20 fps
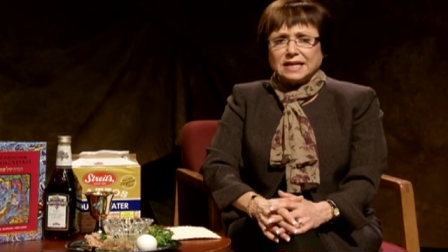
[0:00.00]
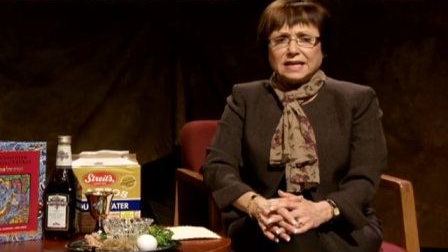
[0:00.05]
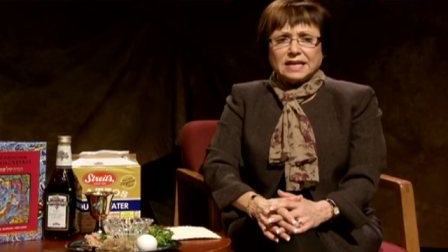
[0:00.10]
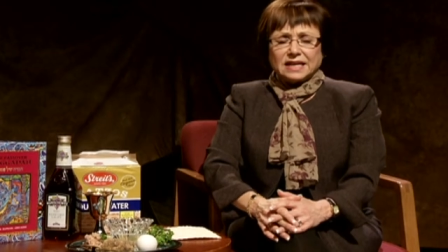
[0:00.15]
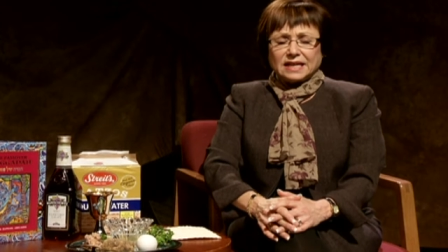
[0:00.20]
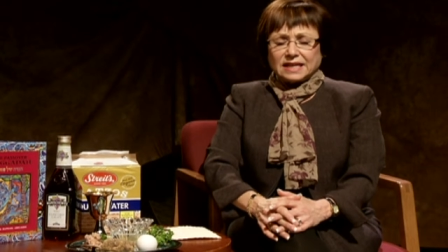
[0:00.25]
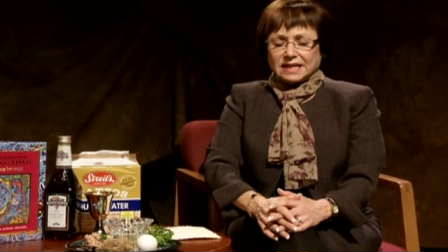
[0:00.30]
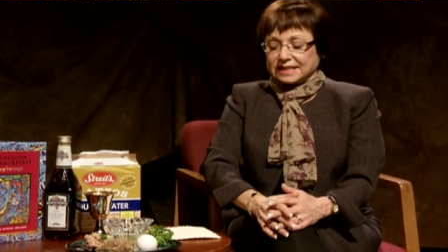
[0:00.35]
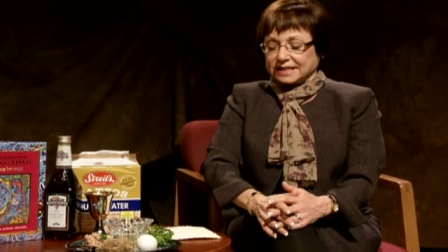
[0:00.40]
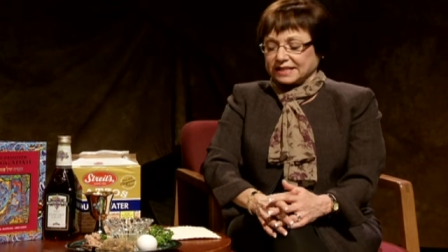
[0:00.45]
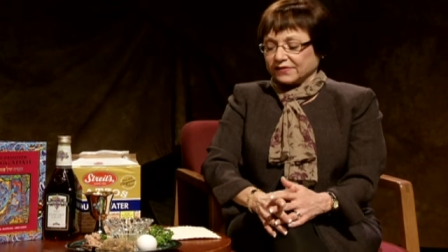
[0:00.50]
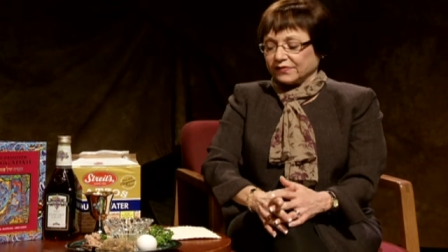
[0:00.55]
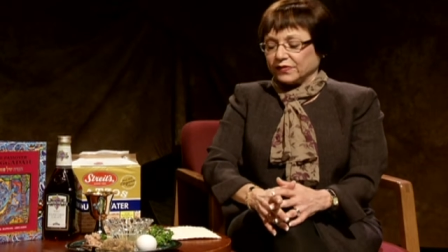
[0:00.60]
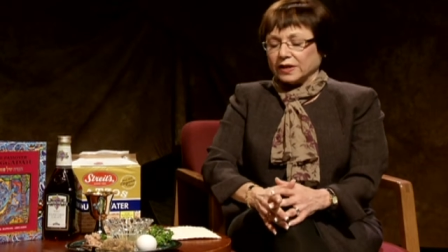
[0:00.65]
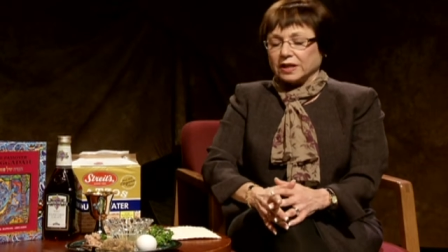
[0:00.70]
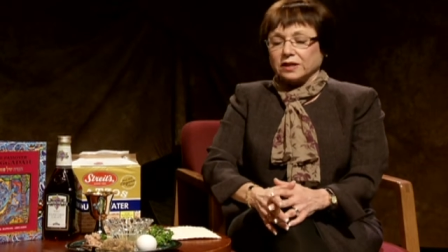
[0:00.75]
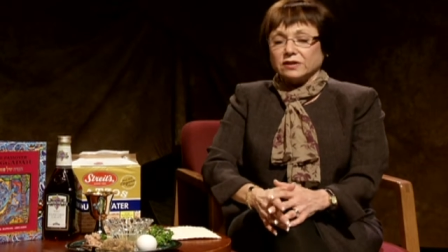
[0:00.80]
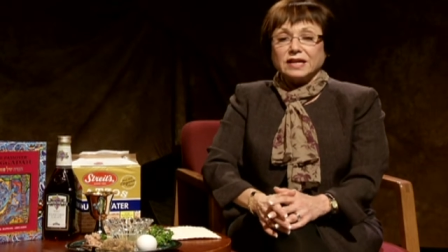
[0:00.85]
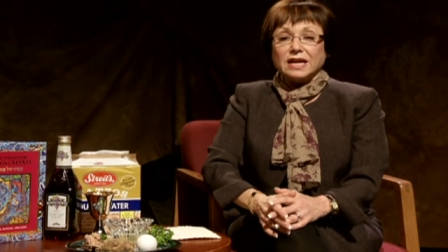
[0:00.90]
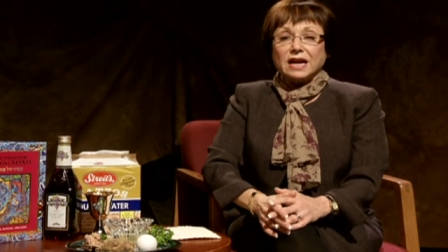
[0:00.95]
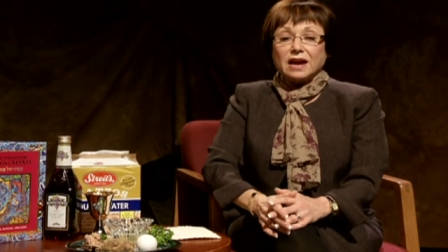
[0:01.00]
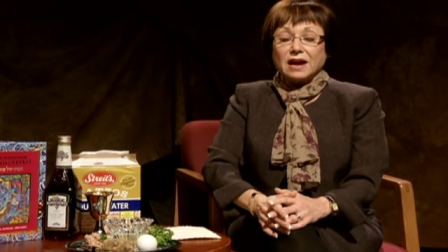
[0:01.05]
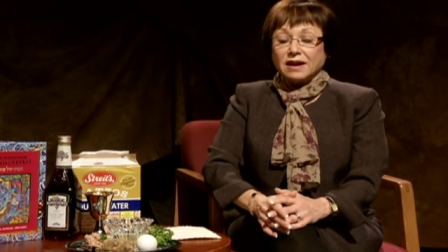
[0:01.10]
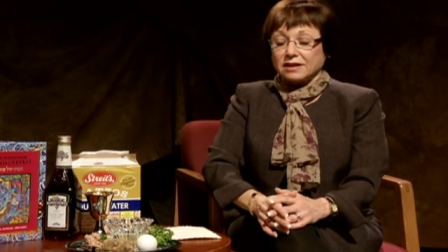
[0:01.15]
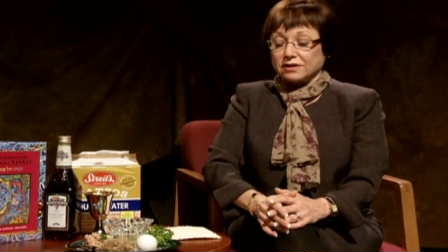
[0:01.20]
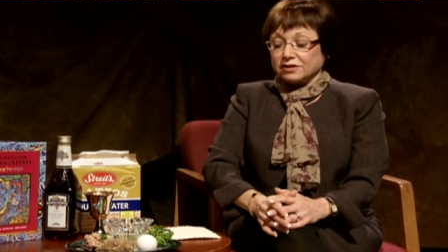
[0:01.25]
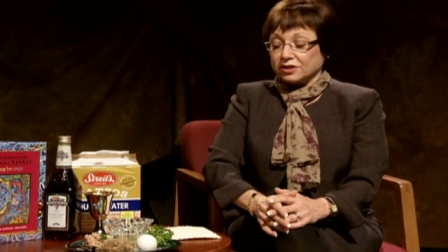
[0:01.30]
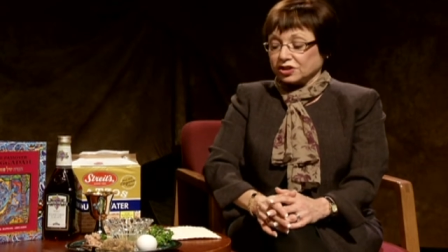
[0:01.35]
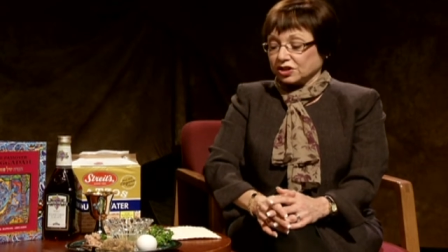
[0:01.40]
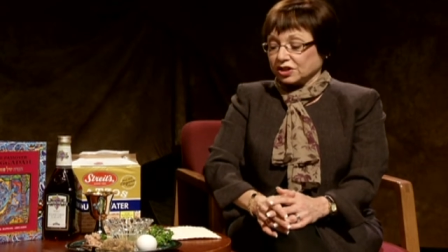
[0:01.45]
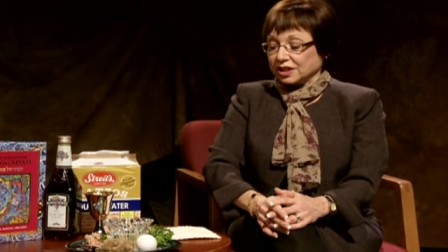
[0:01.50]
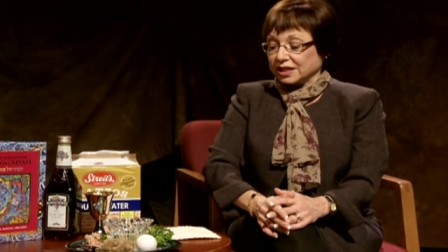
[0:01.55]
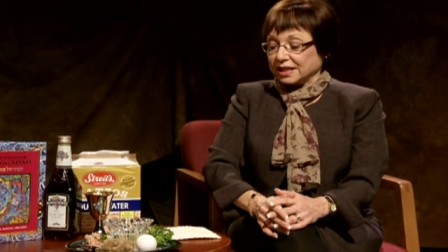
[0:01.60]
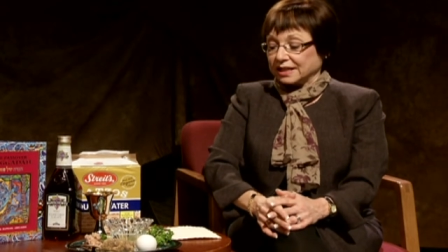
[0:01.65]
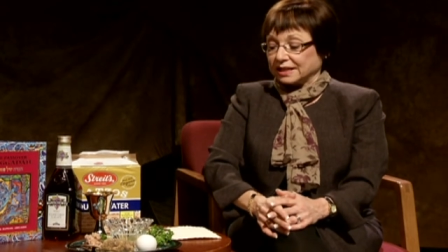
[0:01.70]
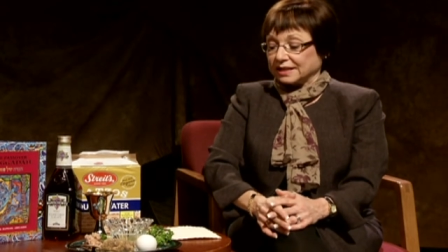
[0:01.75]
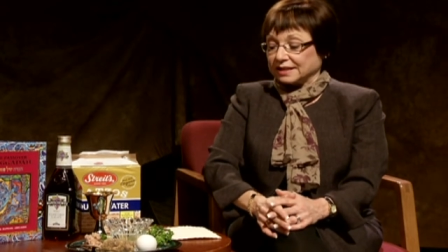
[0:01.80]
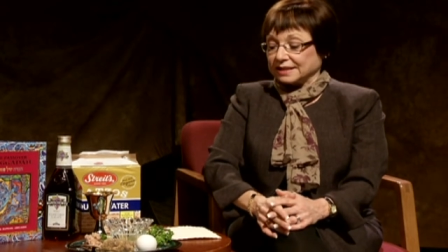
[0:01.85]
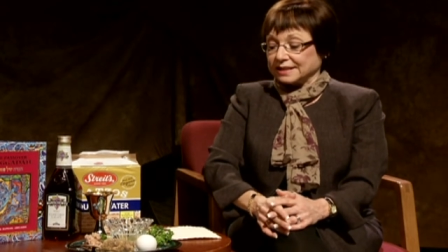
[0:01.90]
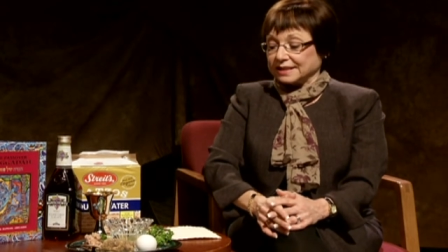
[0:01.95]
It has a very harsh
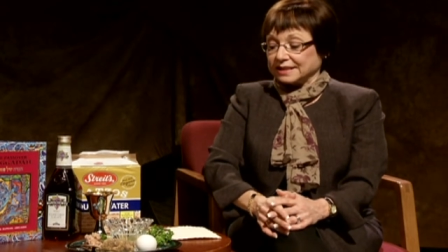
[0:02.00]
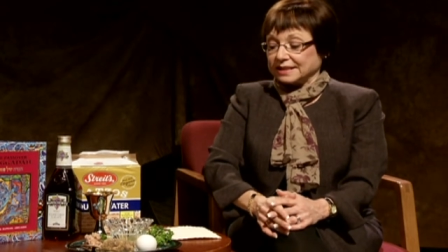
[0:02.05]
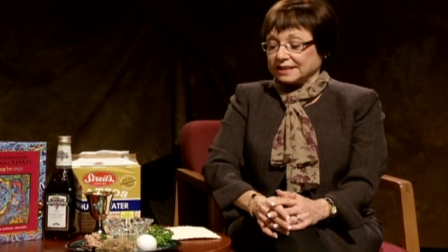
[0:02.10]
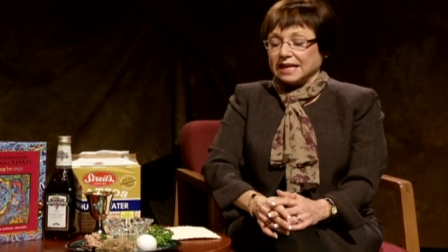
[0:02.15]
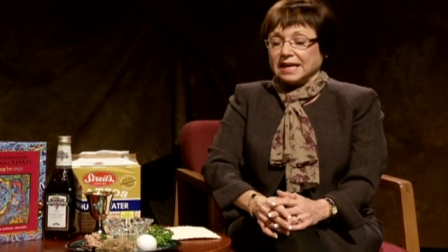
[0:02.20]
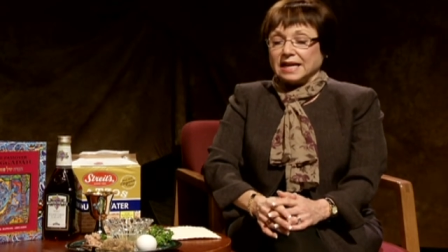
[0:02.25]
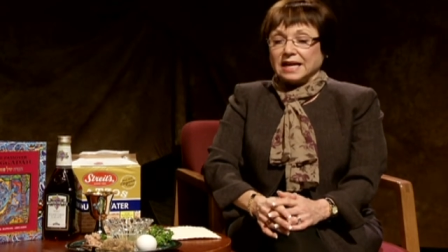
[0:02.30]
taste,